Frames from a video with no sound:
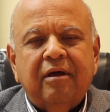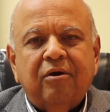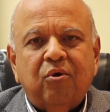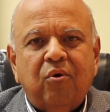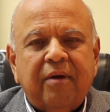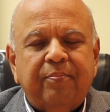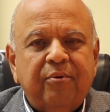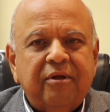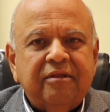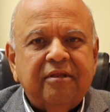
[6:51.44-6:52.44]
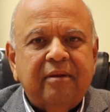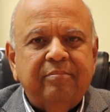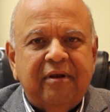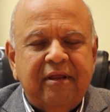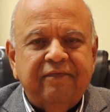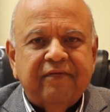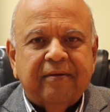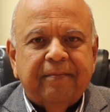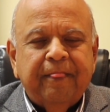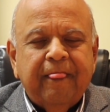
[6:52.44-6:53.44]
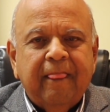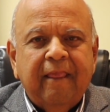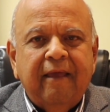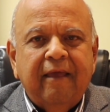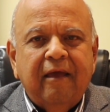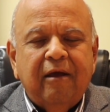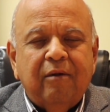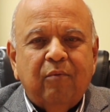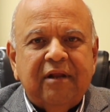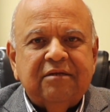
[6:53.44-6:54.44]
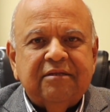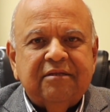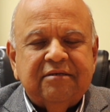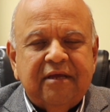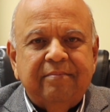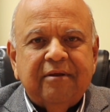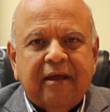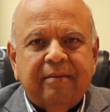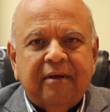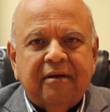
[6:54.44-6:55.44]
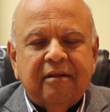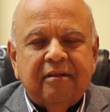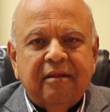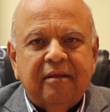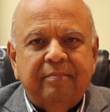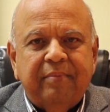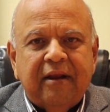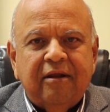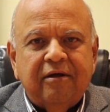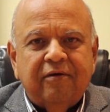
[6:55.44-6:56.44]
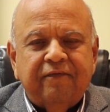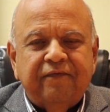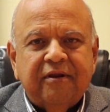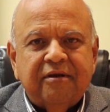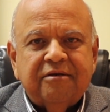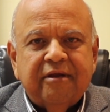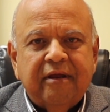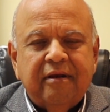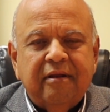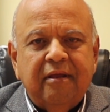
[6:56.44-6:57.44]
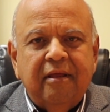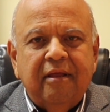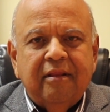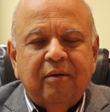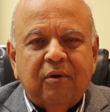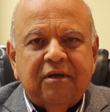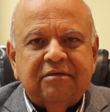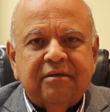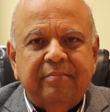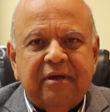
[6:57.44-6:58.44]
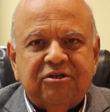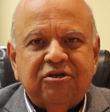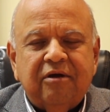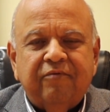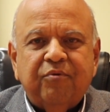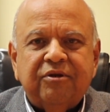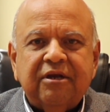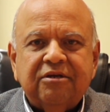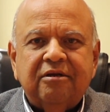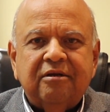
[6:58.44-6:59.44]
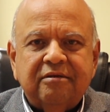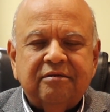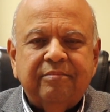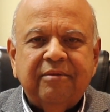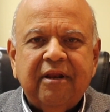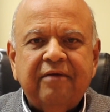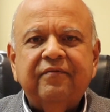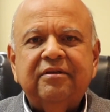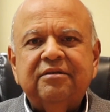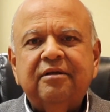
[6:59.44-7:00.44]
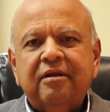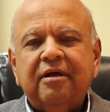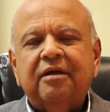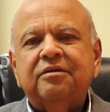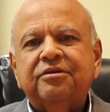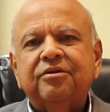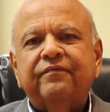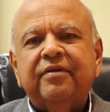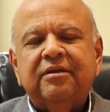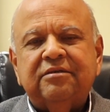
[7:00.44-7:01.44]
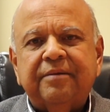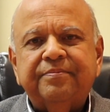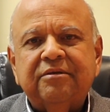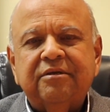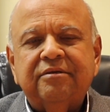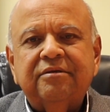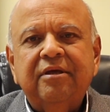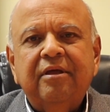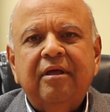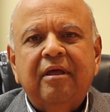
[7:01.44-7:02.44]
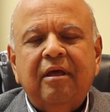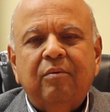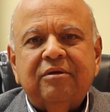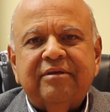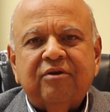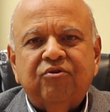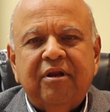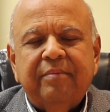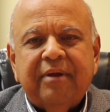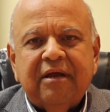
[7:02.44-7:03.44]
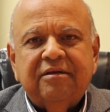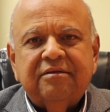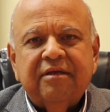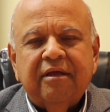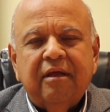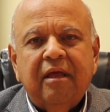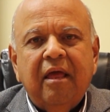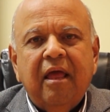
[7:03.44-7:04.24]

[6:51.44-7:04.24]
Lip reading: grew up with and believe in. And whilst at the same time, under the banner of free trade, there was a measure of protectionism that every single country of any substance was actually practicing,